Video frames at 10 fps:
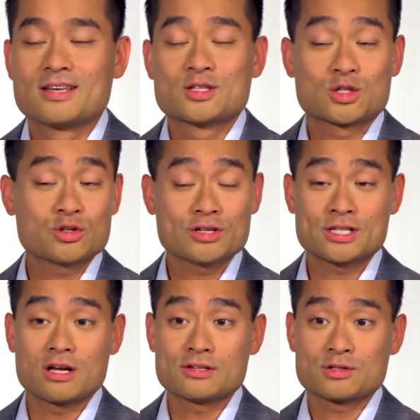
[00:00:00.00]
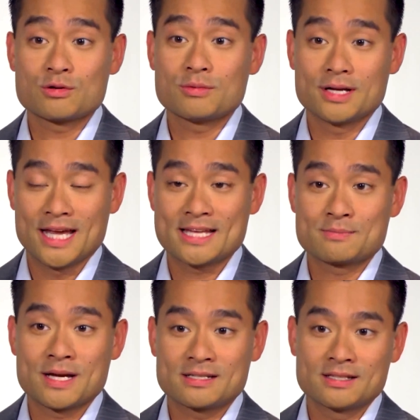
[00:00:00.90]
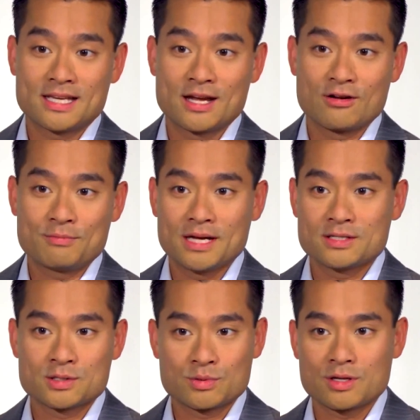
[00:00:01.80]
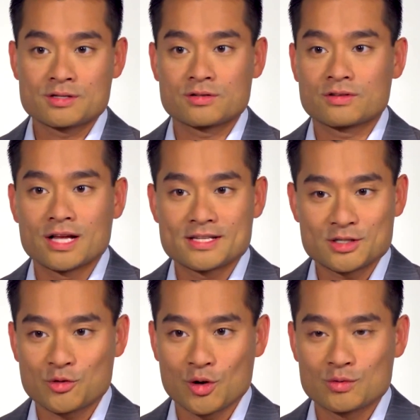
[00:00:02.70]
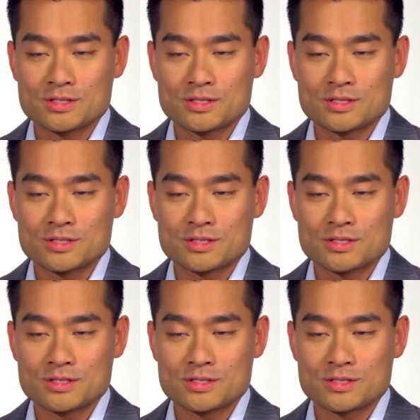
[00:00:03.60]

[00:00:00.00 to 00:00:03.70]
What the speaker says: Surgery is also an aspect in the care of patients with ulcerative colitis and Crohn's